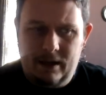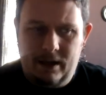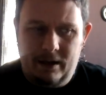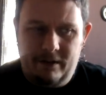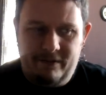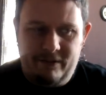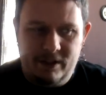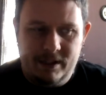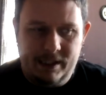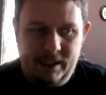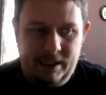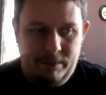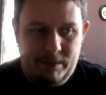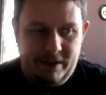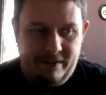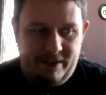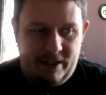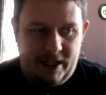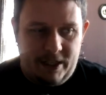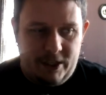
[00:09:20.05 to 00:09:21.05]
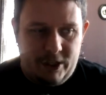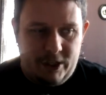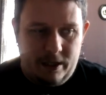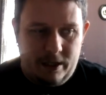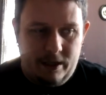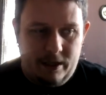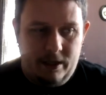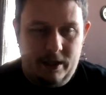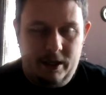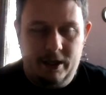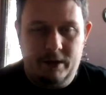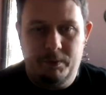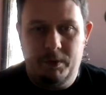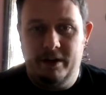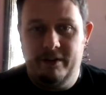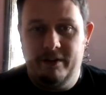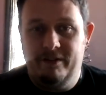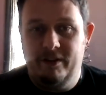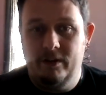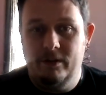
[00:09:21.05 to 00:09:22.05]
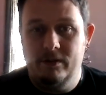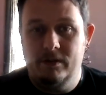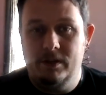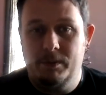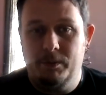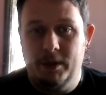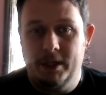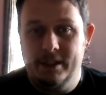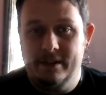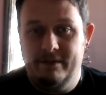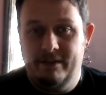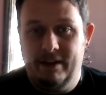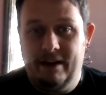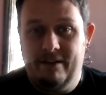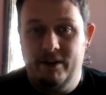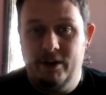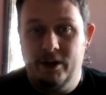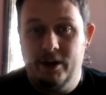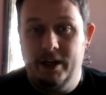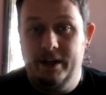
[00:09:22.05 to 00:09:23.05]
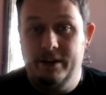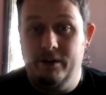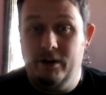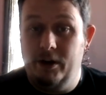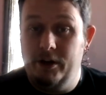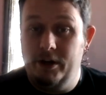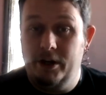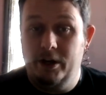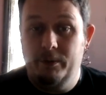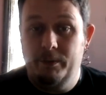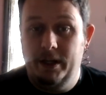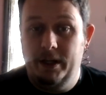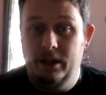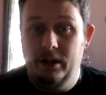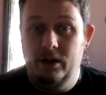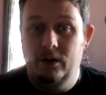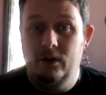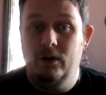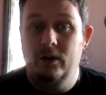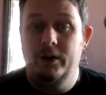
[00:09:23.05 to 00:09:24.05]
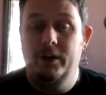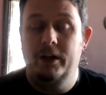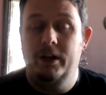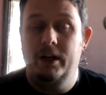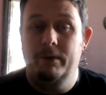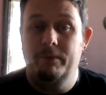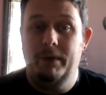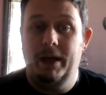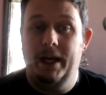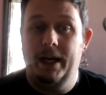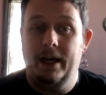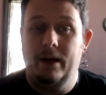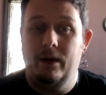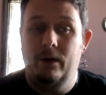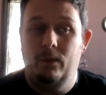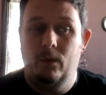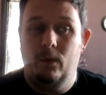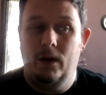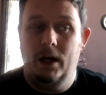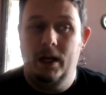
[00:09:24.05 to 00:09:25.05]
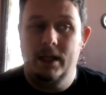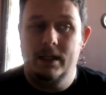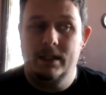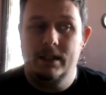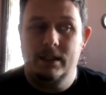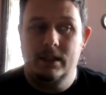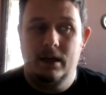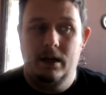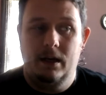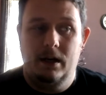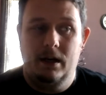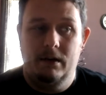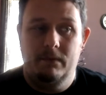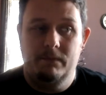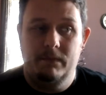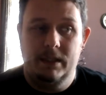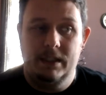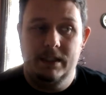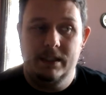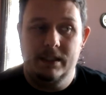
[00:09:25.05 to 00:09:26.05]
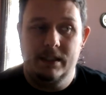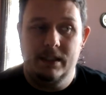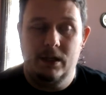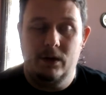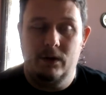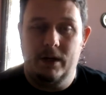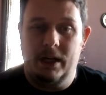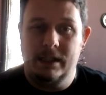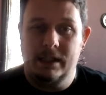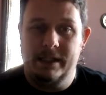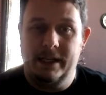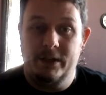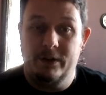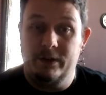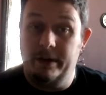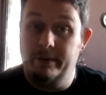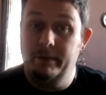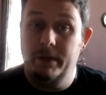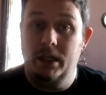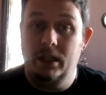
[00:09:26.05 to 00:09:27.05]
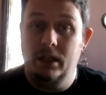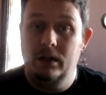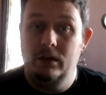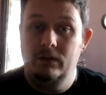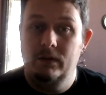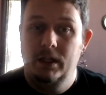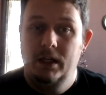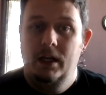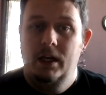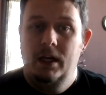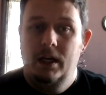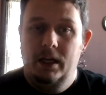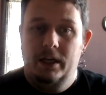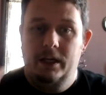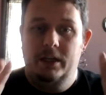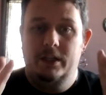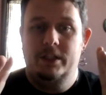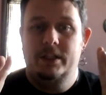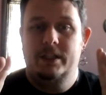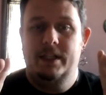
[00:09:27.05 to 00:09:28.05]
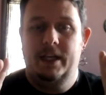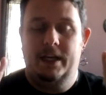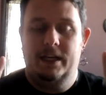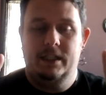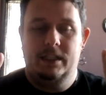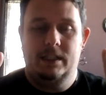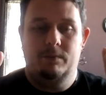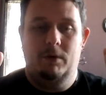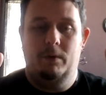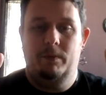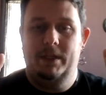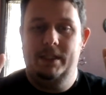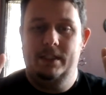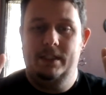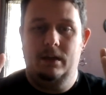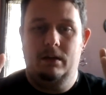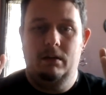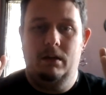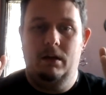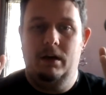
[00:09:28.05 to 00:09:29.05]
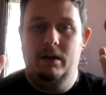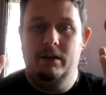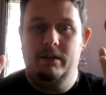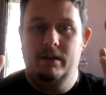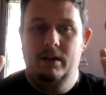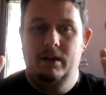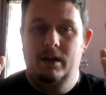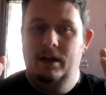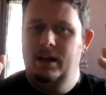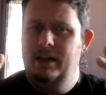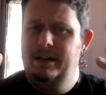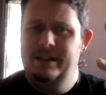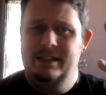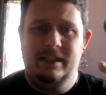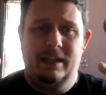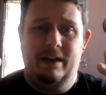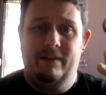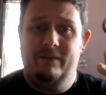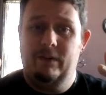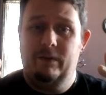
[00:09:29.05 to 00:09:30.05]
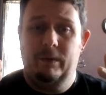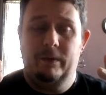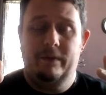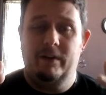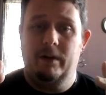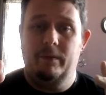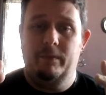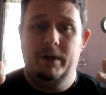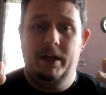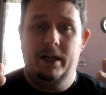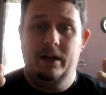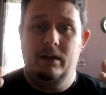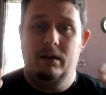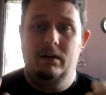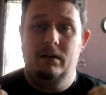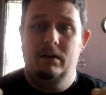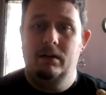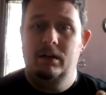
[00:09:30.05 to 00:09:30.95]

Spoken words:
For sleep divination, put a few sprigs of lavender either under your pillow, or you can make what is known as a dream pillow. You just take a small piece of cloth, doesn't have to be very big at all,